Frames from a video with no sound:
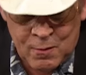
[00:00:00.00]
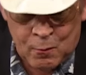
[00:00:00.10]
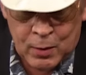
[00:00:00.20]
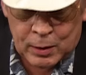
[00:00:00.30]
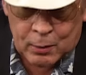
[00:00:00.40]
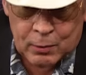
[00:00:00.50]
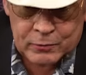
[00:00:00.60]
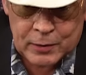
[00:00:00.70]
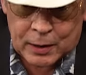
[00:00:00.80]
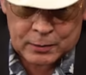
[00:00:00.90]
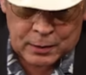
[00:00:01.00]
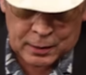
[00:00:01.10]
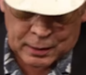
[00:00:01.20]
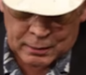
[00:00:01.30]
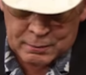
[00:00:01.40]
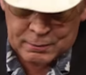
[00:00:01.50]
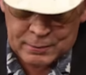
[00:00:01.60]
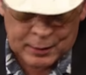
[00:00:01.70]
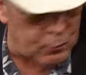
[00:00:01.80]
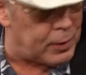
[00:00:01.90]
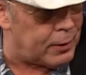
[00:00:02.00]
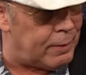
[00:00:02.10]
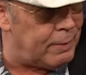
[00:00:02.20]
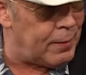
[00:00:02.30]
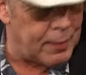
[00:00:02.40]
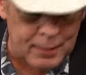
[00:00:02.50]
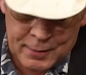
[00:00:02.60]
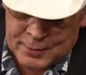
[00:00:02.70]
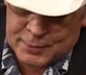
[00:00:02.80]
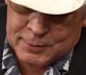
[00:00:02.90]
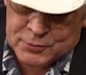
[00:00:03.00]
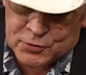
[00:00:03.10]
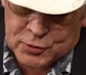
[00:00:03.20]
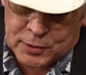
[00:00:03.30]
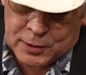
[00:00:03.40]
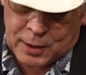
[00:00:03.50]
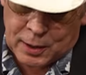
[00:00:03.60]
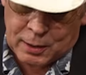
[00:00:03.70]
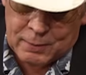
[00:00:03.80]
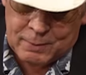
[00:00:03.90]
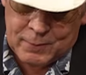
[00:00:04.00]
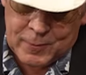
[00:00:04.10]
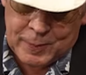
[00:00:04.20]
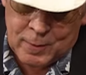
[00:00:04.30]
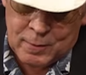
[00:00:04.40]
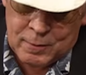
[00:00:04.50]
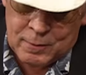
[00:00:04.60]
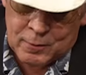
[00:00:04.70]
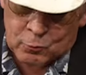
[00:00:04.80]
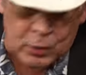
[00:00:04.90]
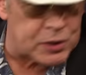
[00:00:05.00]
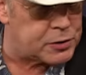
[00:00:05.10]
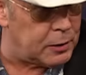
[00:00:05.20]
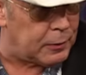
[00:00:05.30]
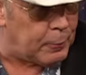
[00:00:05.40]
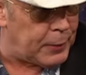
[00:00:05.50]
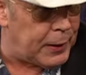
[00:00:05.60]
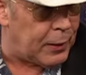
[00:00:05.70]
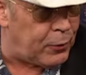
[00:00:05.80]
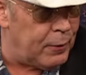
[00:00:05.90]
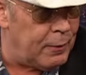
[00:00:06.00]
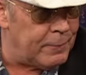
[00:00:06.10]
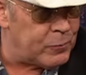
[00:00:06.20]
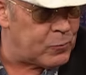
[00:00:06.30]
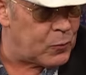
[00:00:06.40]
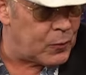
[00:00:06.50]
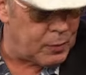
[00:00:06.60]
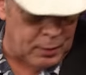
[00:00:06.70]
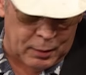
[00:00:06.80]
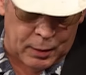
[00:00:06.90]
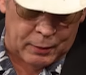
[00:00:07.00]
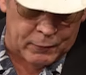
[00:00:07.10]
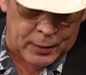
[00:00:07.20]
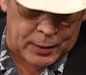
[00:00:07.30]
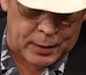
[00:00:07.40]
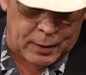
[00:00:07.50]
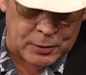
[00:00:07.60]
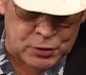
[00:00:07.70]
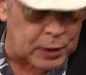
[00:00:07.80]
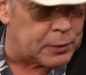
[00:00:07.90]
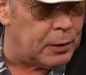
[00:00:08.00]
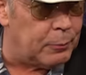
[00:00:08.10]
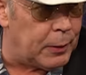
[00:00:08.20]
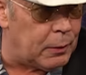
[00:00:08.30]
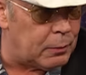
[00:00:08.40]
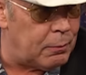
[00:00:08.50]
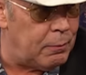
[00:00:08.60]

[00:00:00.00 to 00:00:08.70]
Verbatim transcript: Well, it was not uh, that way. She uh, rushed into the path of a uh, shotgun pellet.